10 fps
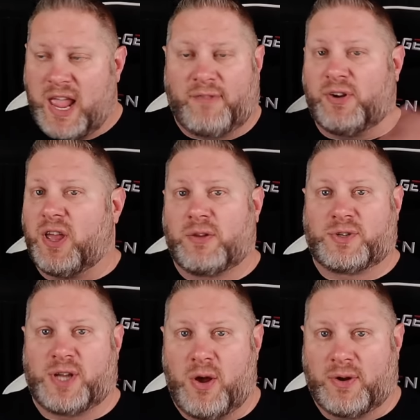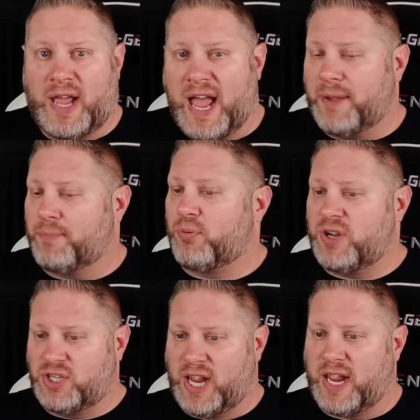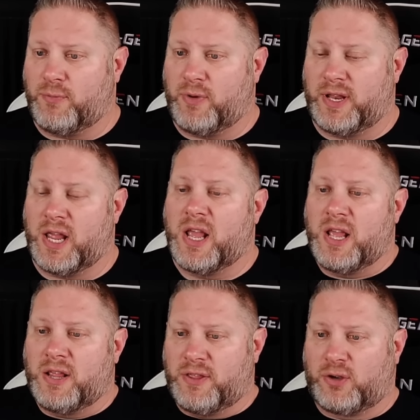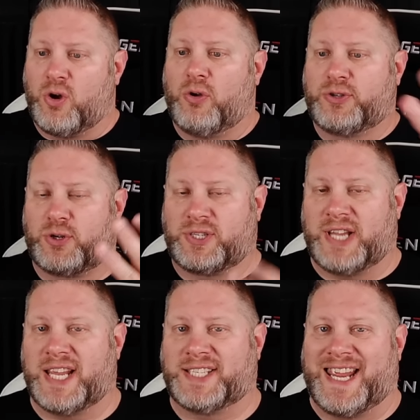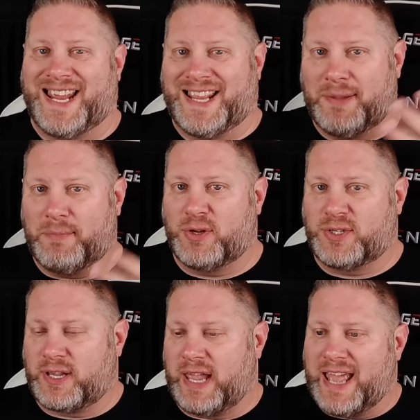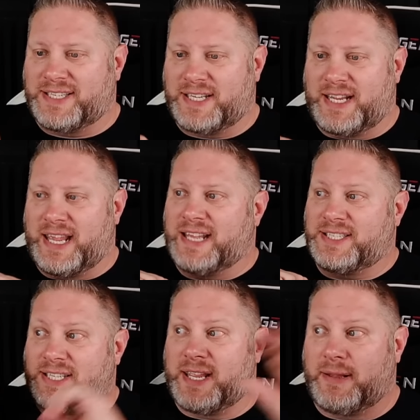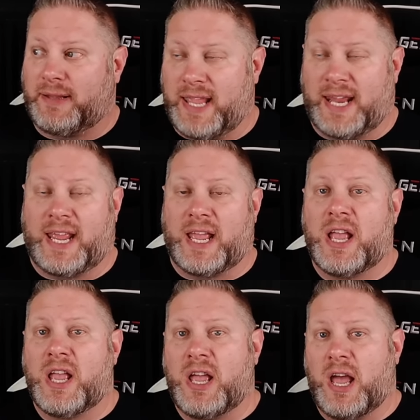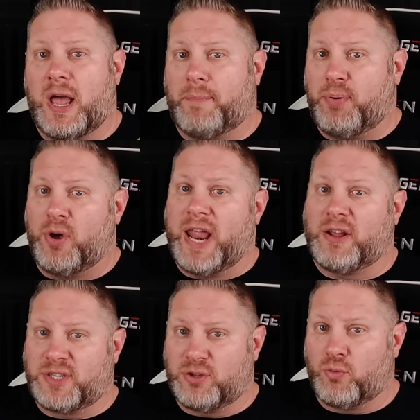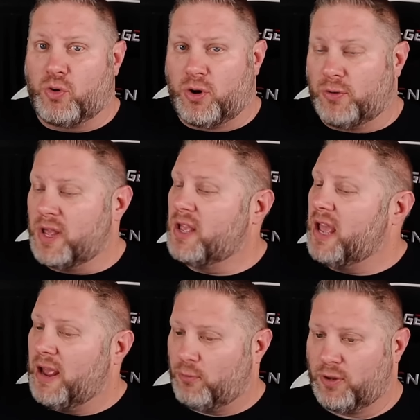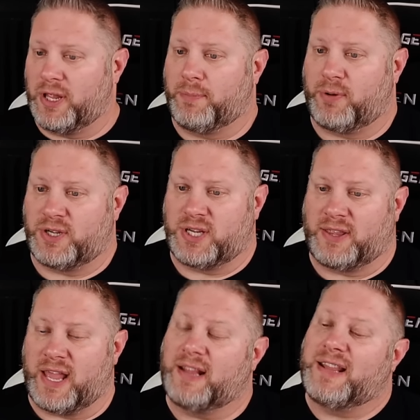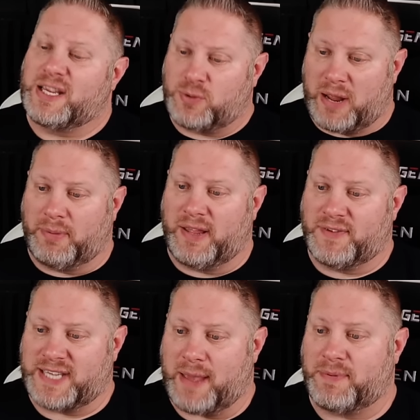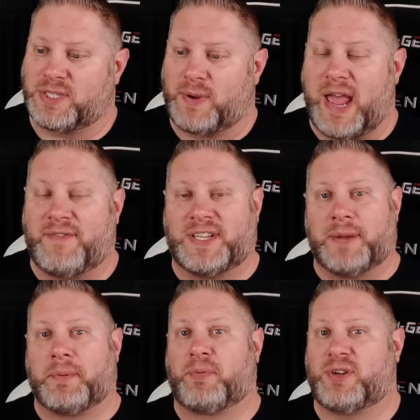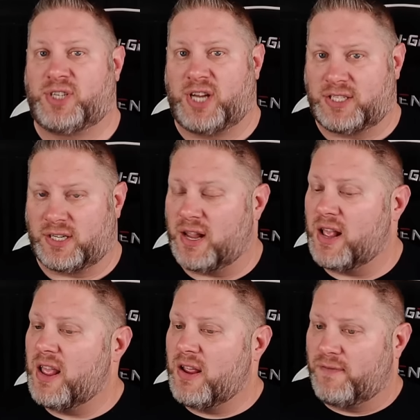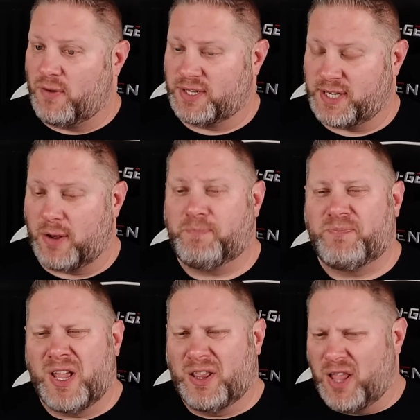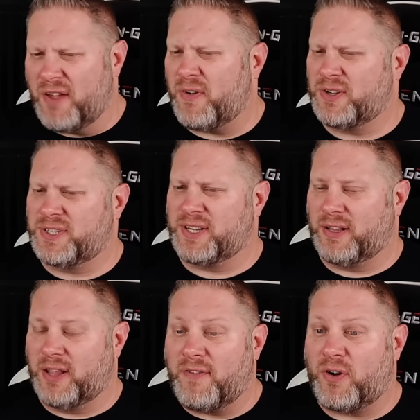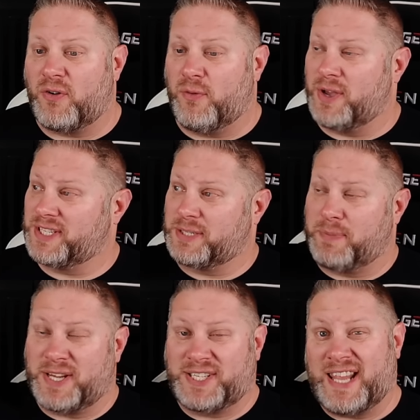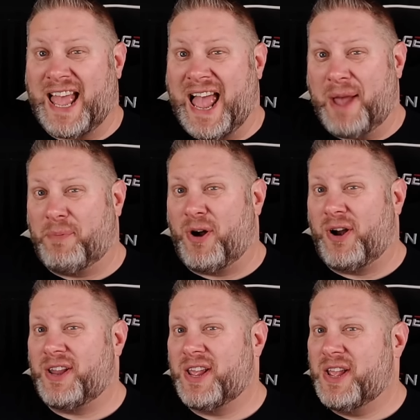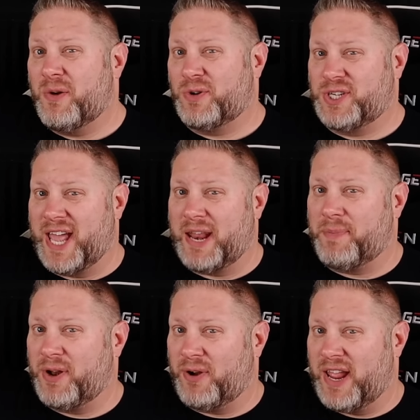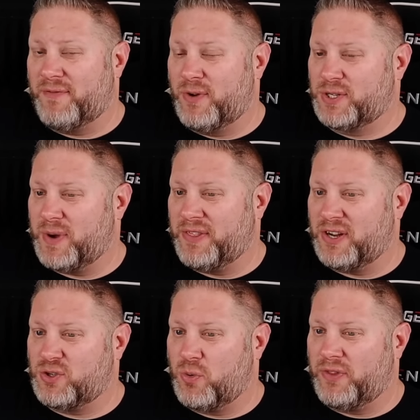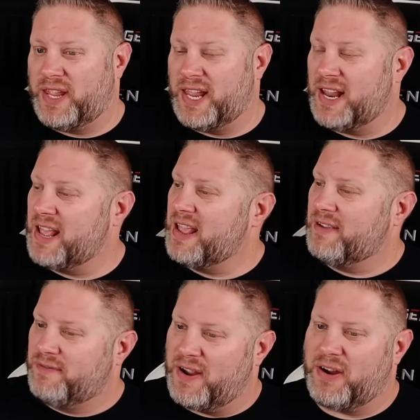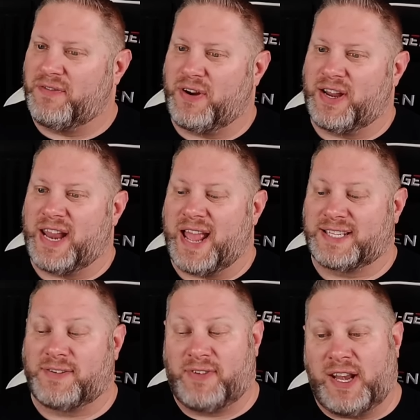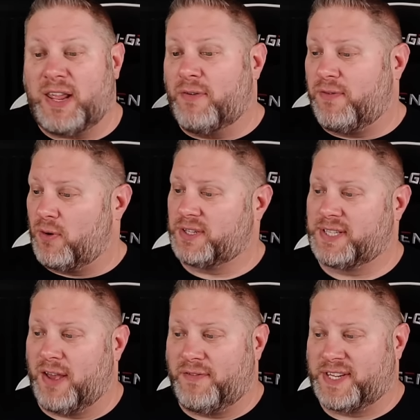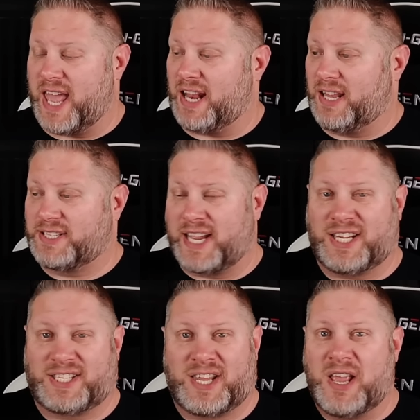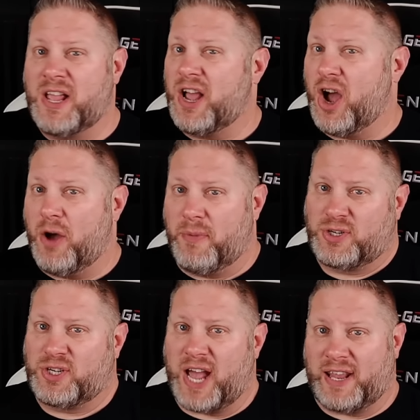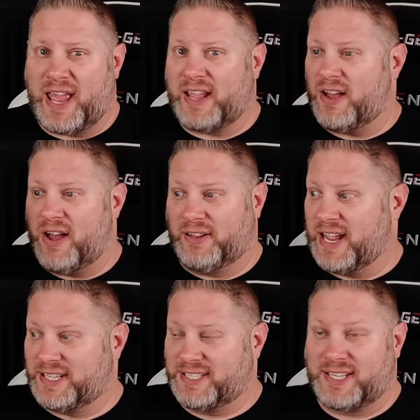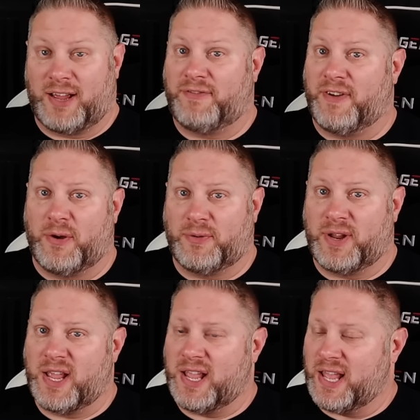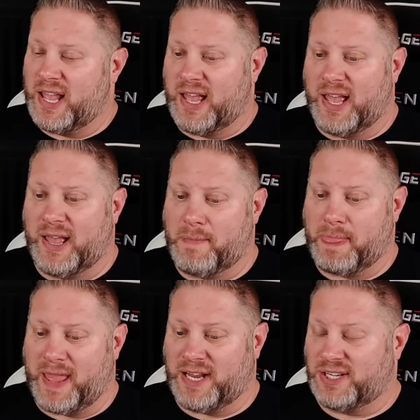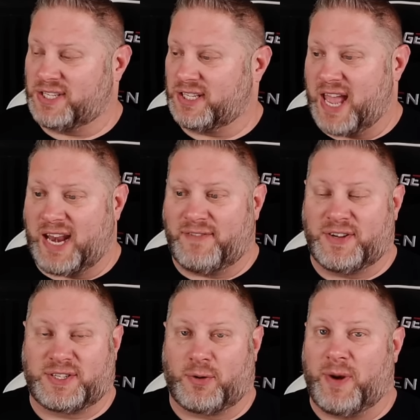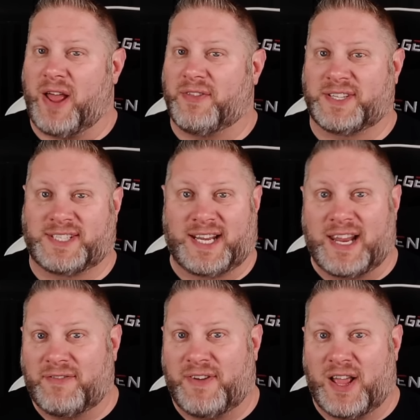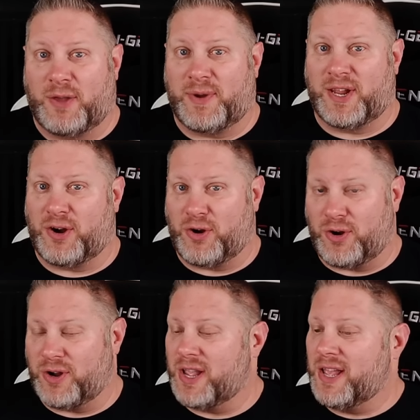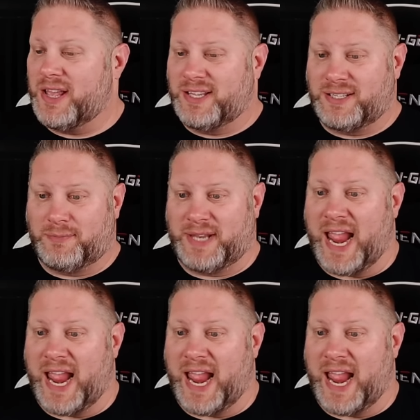every other song. I appreciate when the culture stays in the music as it's getting put out to the world. I really appreciate that. That's what I believe has happened. So I have a deep appreciation for the song. Love her voice, especially the high part where she got up in her head voice right there toward the end. Very, very nice. The video for itself is kind of looks like it's almost shot like on like cell phone. And just kind of just around the city following her, some